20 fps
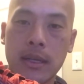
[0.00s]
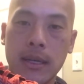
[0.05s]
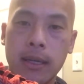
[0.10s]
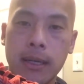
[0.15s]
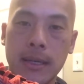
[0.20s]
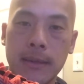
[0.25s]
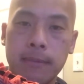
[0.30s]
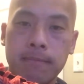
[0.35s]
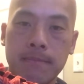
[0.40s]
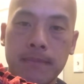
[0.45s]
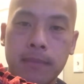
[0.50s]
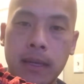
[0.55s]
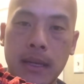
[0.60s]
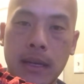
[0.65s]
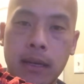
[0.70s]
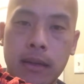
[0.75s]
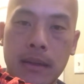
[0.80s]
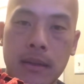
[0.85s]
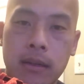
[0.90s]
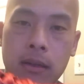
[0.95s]
And
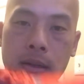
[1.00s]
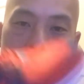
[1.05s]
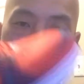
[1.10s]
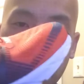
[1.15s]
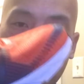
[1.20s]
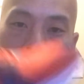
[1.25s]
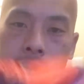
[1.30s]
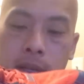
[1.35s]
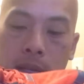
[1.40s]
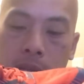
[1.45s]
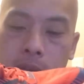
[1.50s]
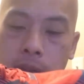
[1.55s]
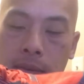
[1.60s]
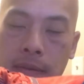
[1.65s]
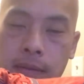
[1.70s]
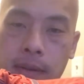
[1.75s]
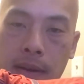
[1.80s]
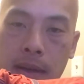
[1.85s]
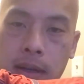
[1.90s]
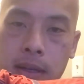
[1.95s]

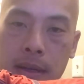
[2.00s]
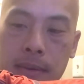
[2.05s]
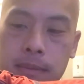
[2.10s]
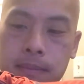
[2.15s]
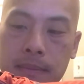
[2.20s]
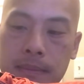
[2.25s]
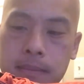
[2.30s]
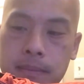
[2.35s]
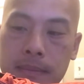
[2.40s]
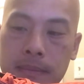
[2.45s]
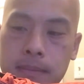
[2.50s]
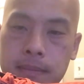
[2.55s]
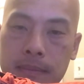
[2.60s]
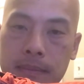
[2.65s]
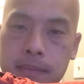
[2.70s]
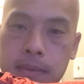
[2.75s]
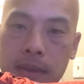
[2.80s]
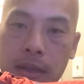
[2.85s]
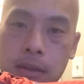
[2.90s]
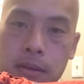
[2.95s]
if
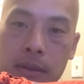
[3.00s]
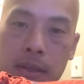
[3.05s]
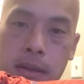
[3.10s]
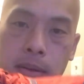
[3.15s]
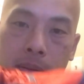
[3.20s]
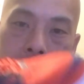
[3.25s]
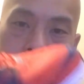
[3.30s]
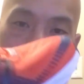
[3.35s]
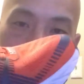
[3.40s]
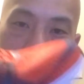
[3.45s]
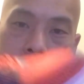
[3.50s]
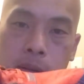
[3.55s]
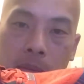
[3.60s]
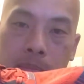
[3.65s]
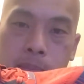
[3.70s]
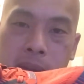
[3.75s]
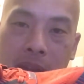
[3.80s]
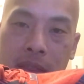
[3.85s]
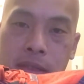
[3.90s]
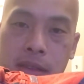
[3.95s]
there's a
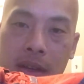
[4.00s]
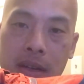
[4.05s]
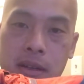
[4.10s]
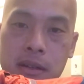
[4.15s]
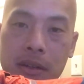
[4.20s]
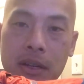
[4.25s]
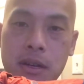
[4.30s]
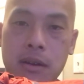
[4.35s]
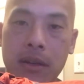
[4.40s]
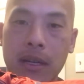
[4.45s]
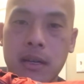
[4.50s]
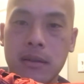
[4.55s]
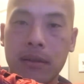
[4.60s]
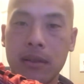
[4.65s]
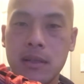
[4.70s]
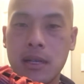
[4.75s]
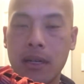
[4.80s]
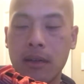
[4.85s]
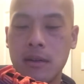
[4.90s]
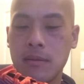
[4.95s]
big thing to note,
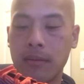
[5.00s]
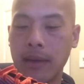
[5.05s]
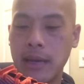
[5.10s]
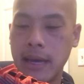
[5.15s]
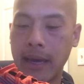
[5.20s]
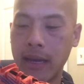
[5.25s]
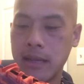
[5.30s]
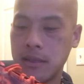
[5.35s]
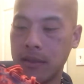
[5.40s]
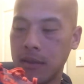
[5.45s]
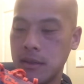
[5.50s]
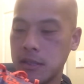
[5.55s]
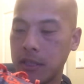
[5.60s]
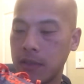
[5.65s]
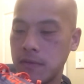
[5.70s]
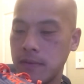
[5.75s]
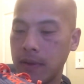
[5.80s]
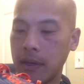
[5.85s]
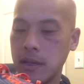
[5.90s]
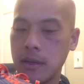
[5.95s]
I'll add to this
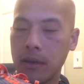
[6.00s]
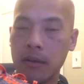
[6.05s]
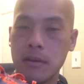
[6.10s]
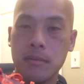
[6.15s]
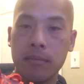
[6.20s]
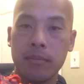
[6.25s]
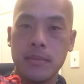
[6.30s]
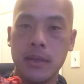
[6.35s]
video.